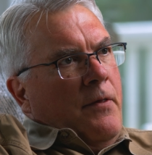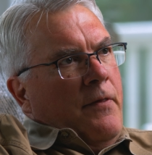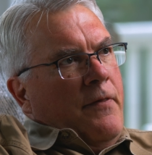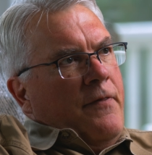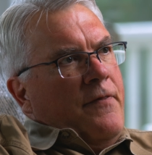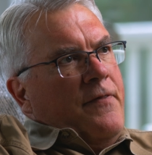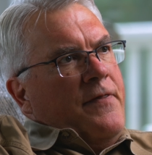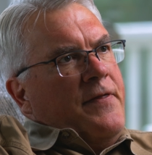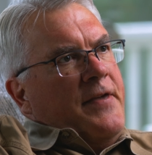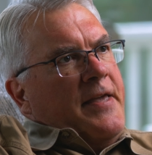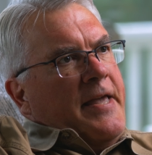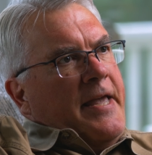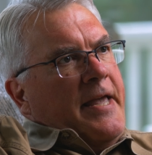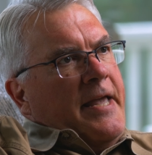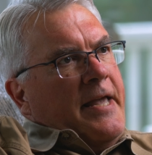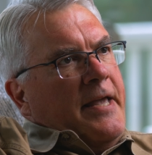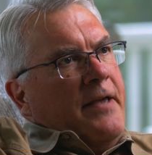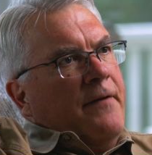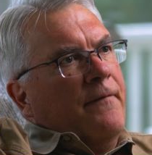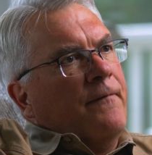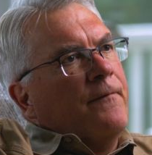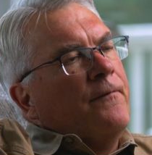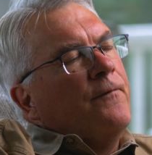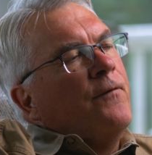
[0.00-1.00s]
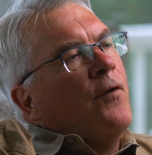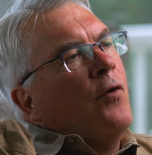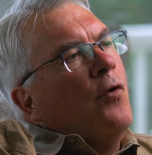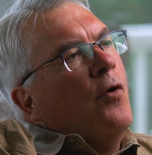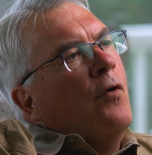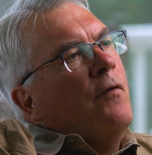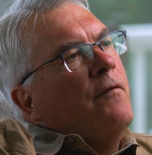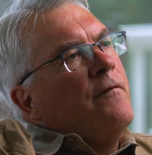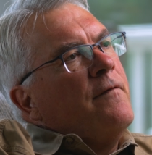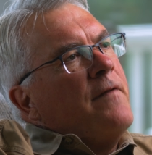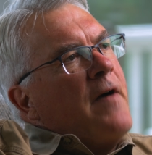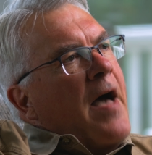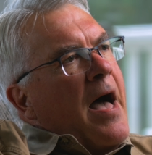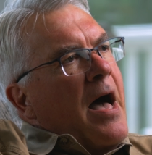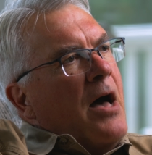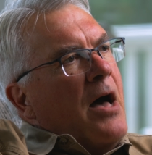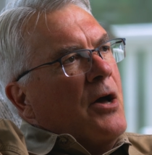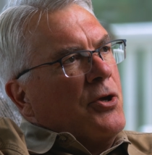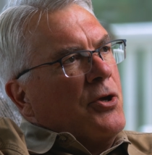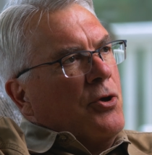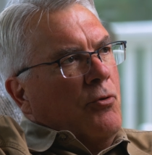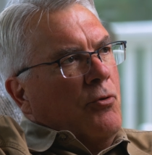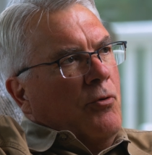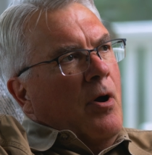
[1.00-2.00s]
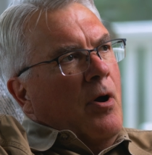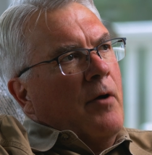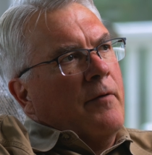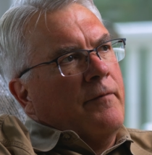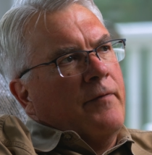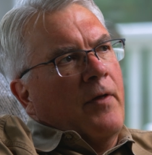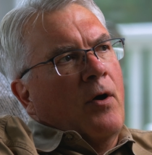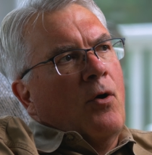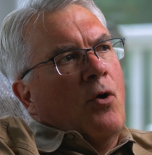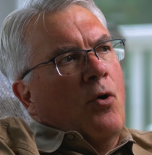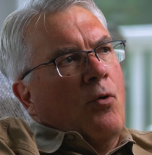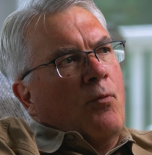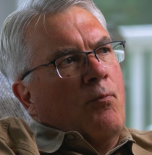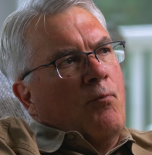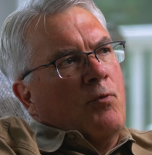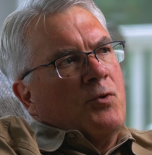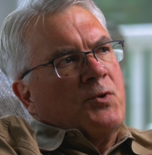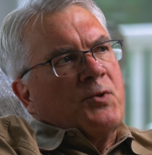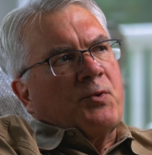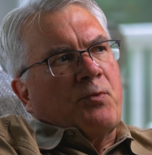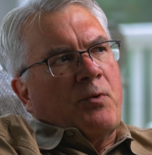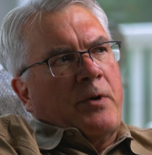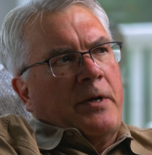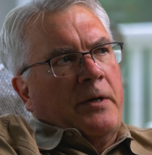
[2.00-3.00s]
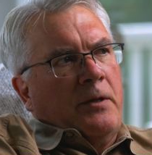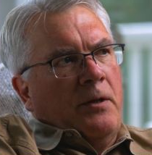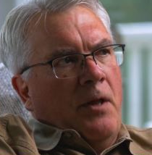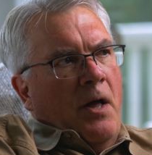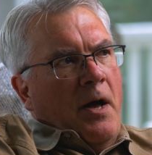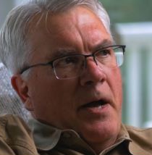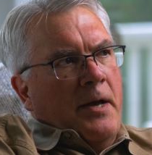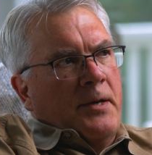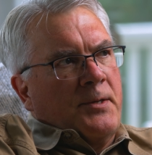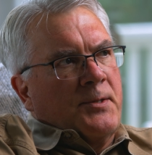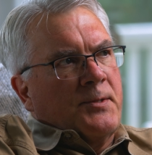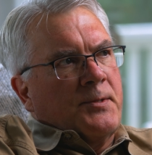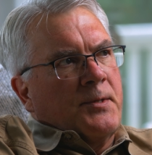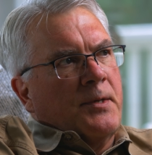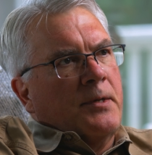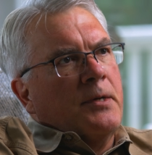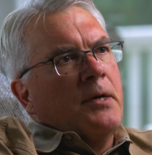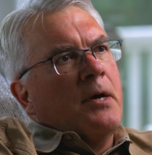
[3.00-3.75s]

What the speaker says: The full value of the home was realized.